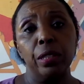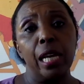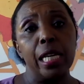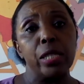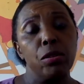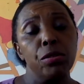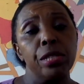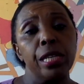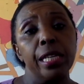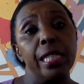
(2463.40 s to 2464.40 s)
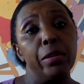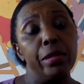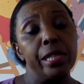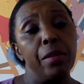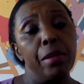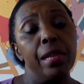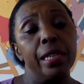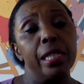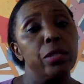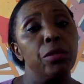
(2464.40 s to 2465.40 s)
are associated with something that
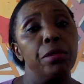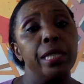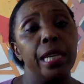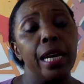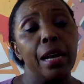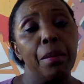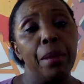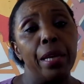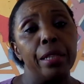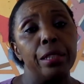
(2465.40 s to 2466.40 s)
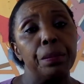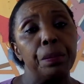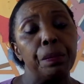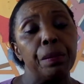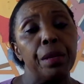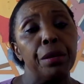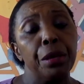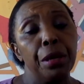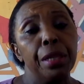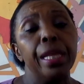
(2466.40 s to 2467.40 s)
has already happened,
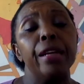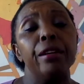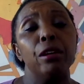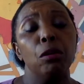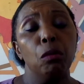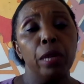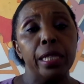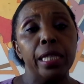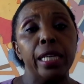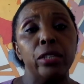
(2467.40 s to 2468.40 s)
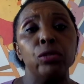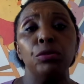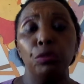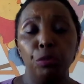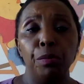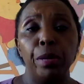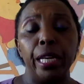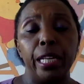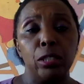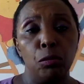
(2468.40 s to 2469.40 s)
then we tend to
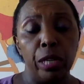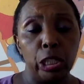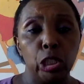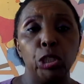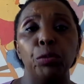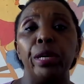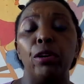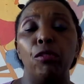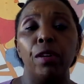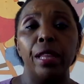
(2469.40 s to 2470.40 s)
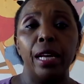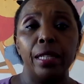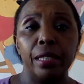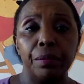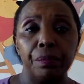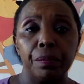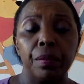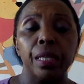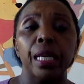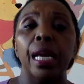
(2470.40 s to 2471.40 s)
ruminate, so we're chewing over that.
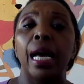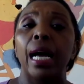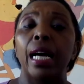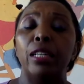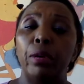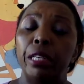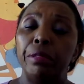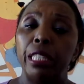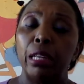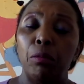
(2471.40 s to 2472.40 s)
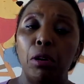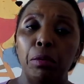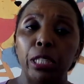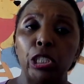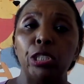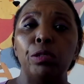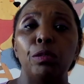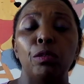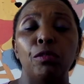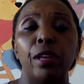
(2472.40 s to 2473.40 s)
And the more we chew
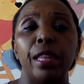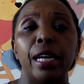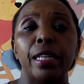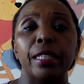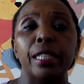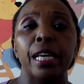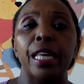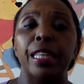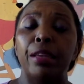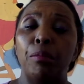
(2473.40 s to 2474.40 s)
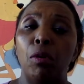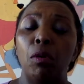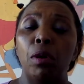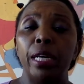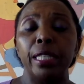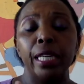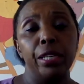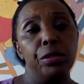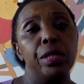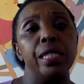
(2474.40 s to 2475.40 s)
over that, the more it
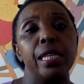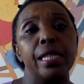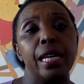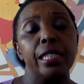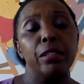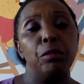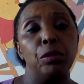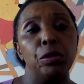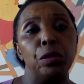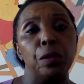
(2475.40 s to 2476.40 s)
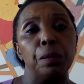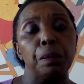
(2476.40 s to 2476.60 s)
increases that emotion.